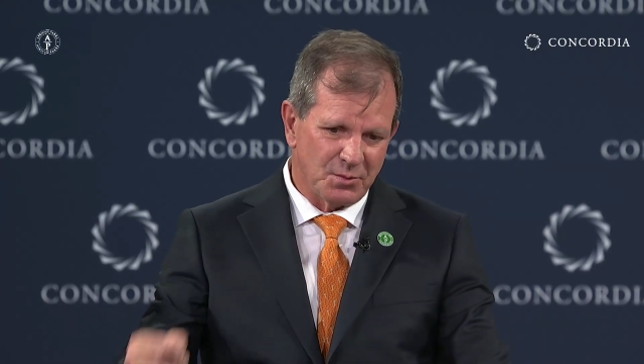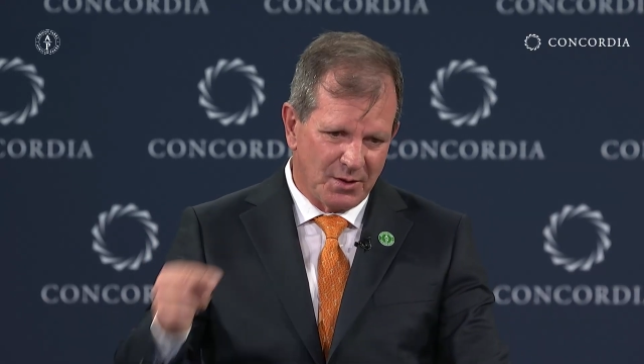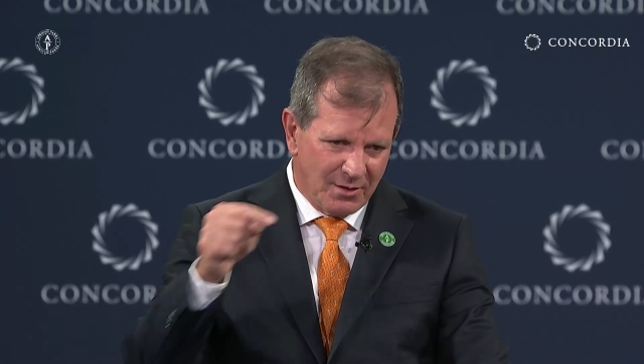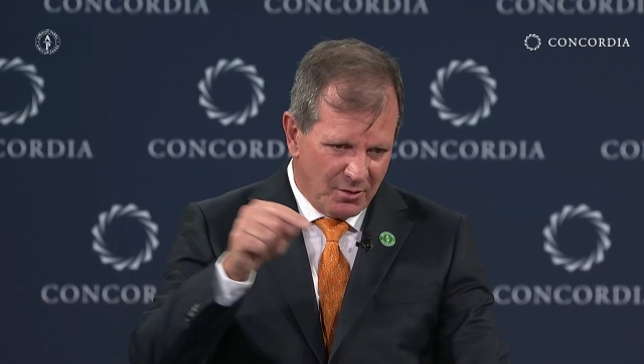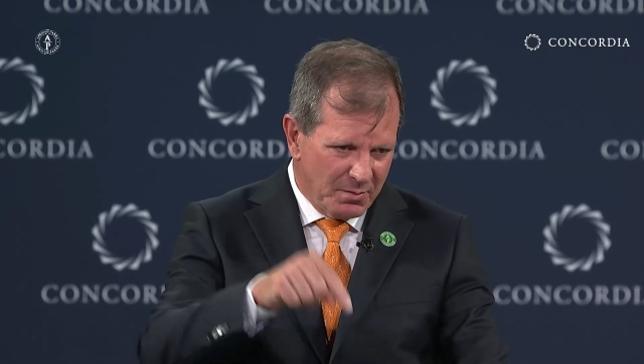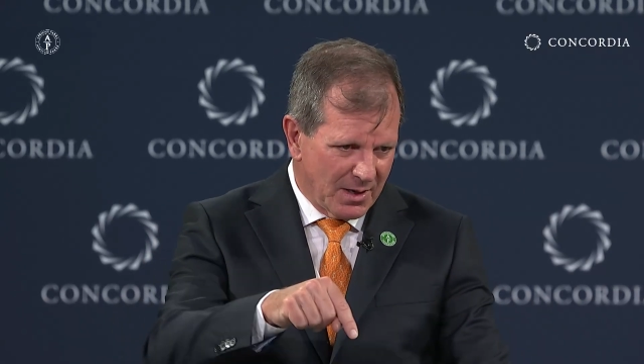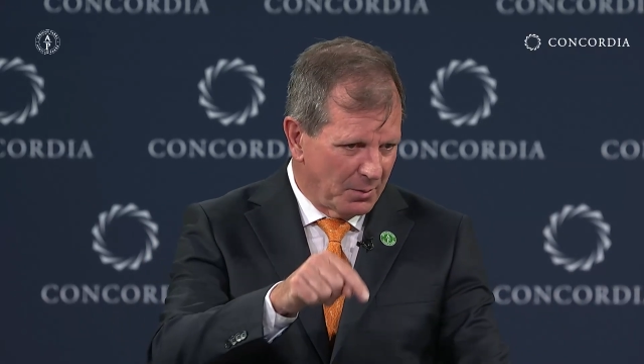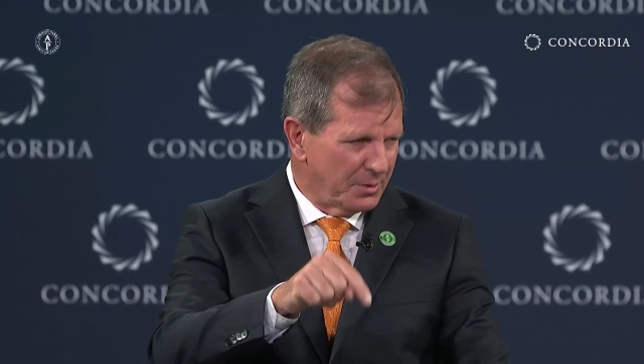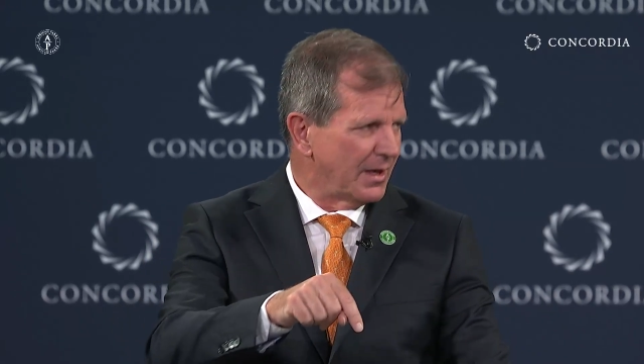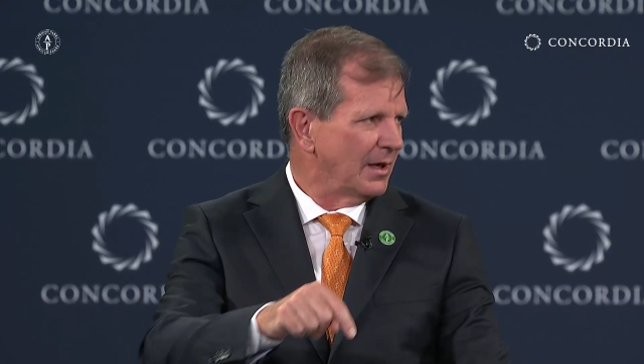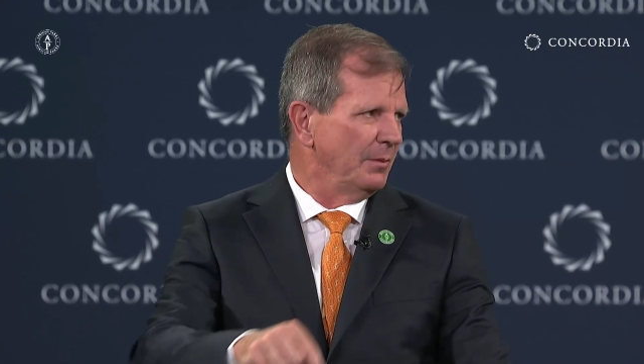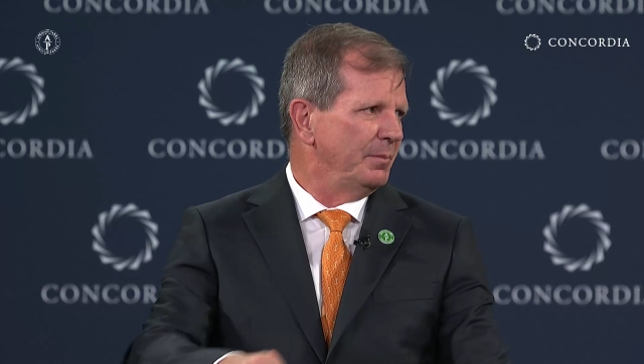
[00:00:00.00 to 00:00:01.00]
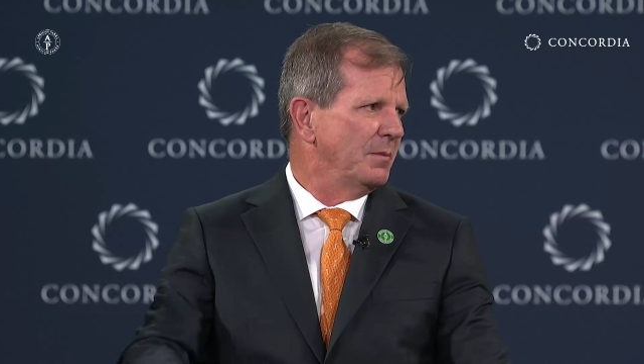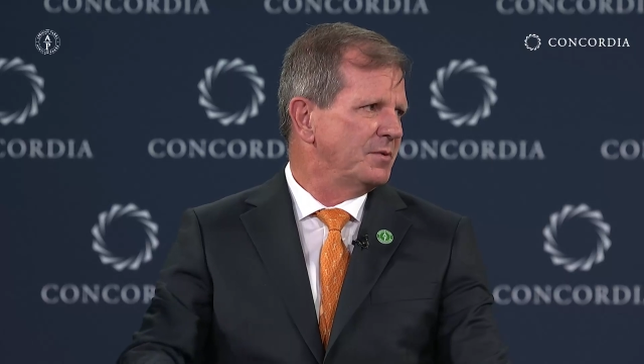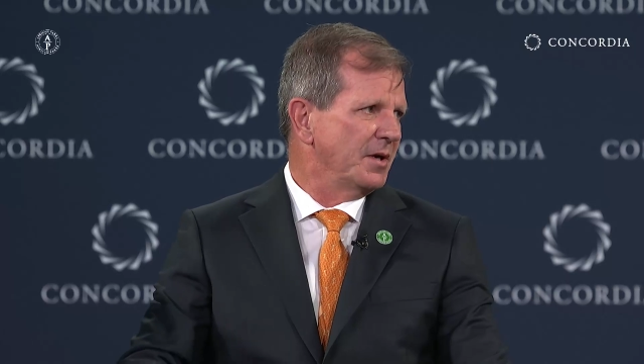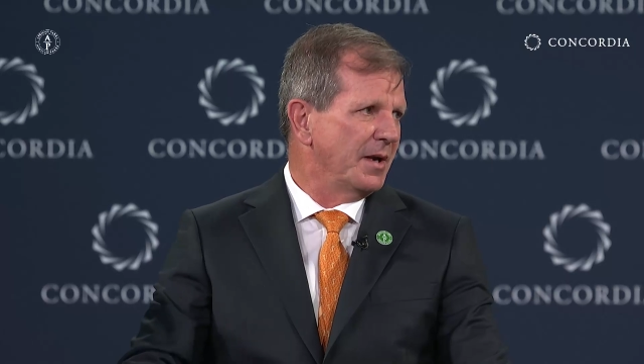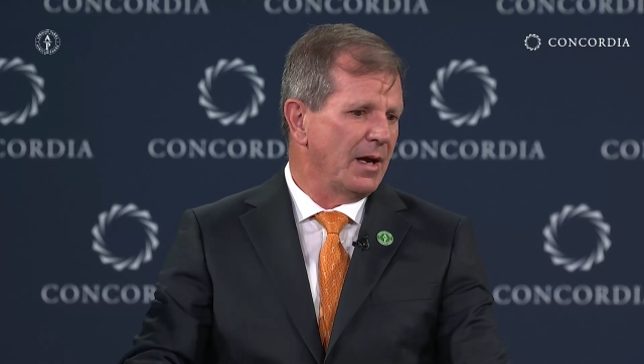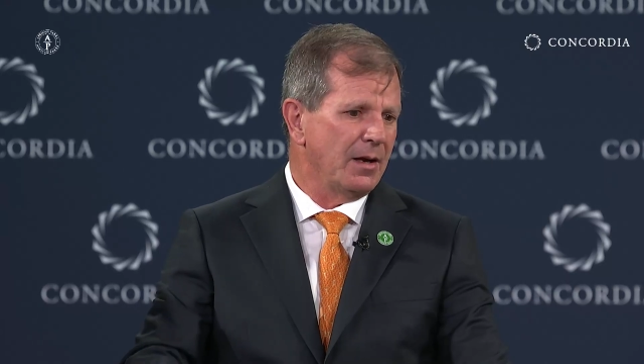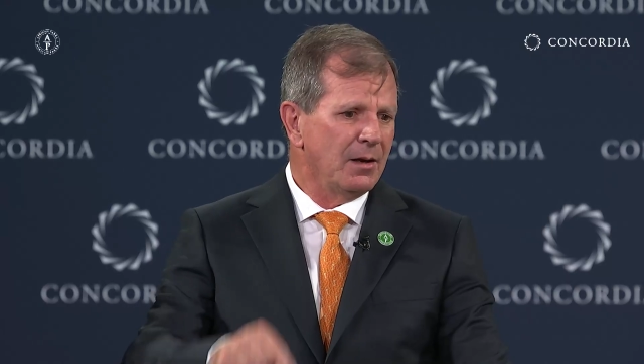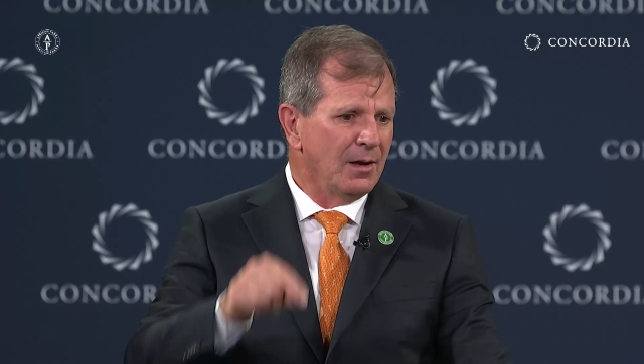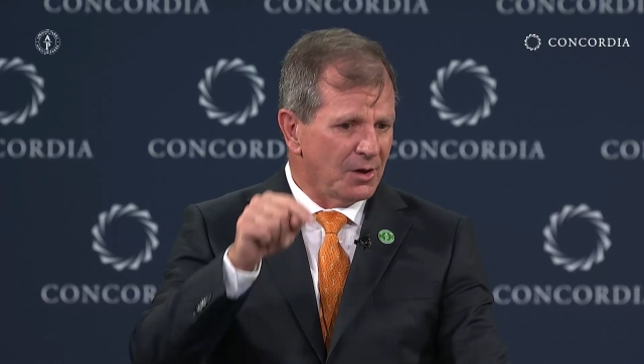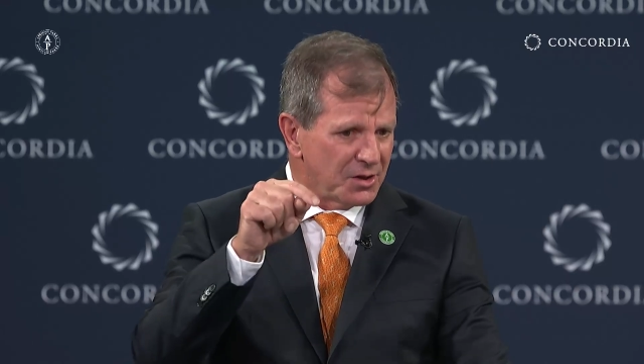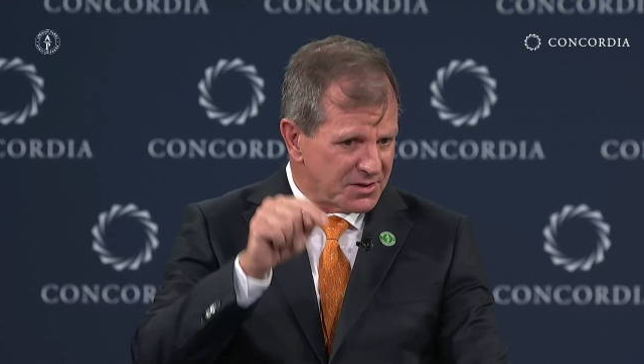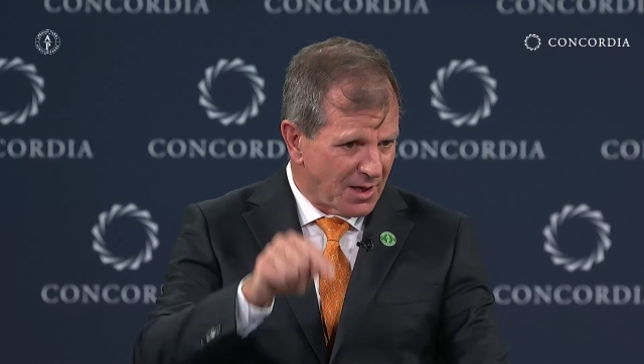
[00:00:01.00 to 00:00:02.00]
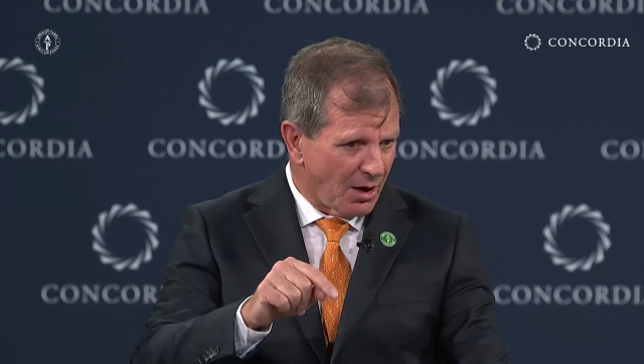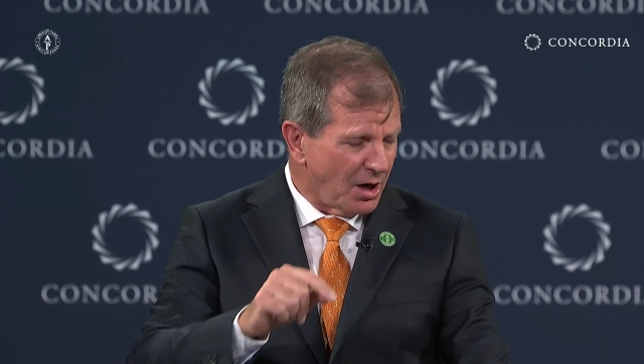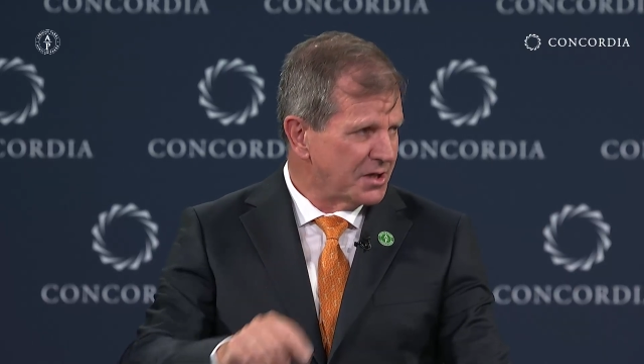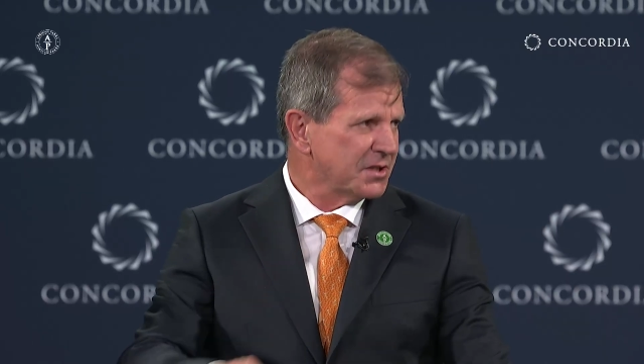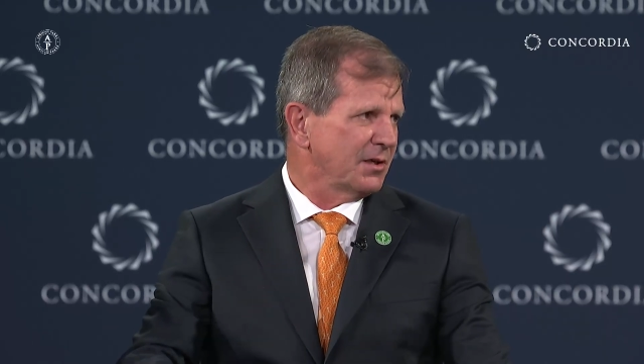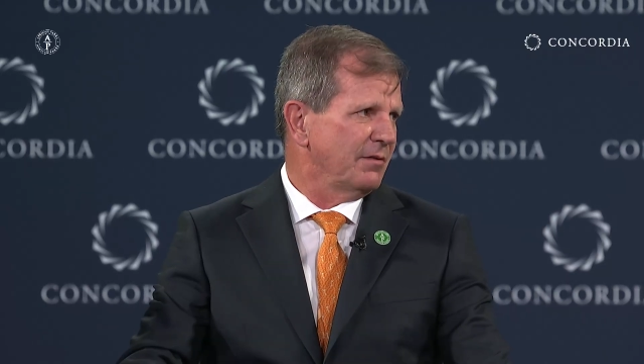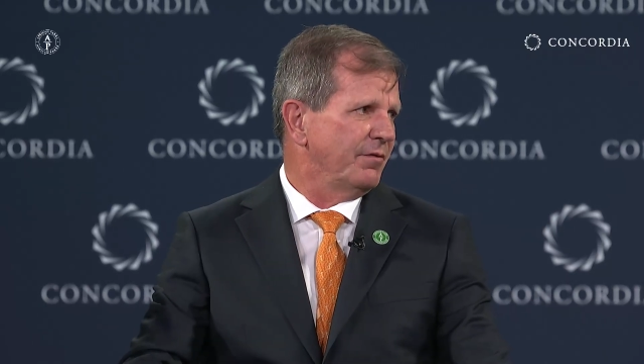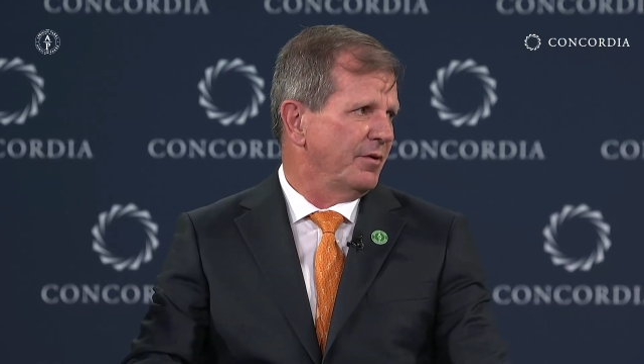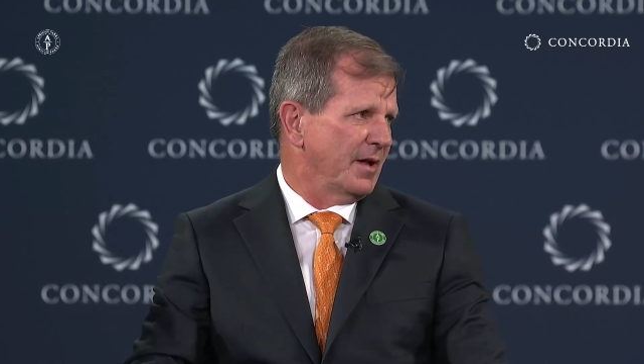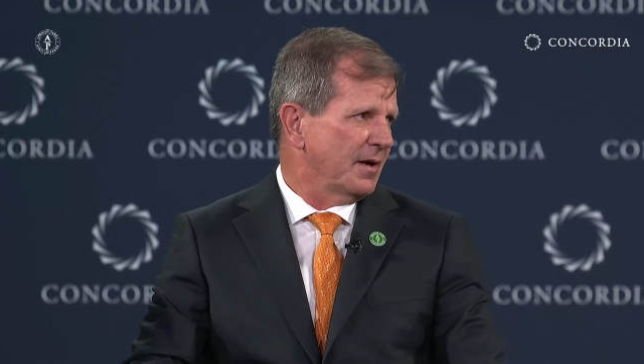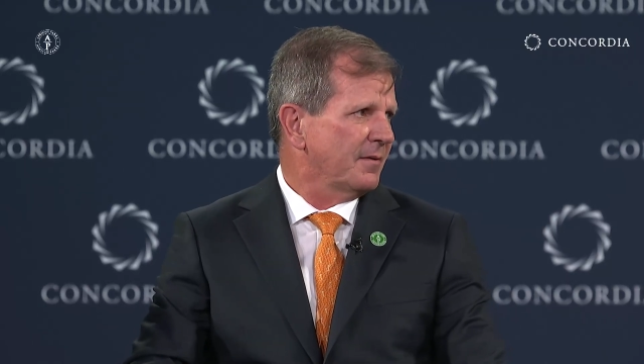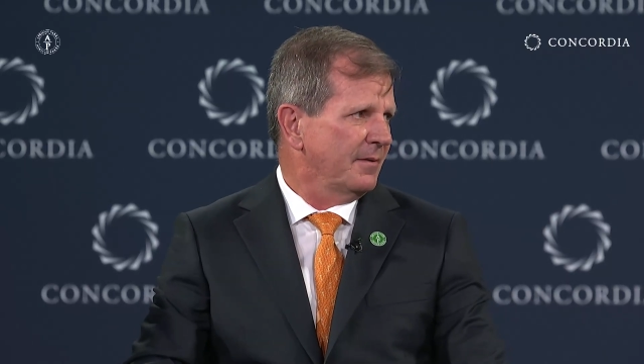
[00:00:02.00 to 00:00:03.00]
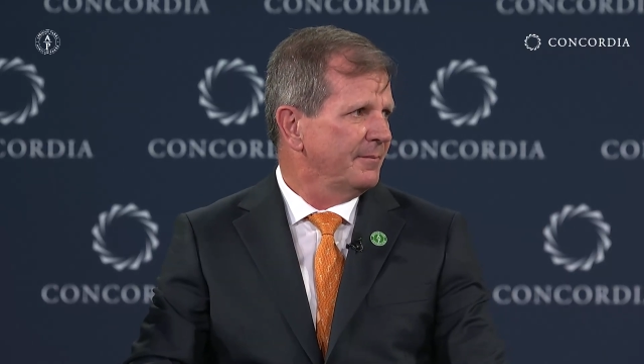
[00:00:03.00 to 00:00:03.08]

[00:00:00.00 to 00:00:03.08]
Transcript: We need to be able to help them today because they're asking for that.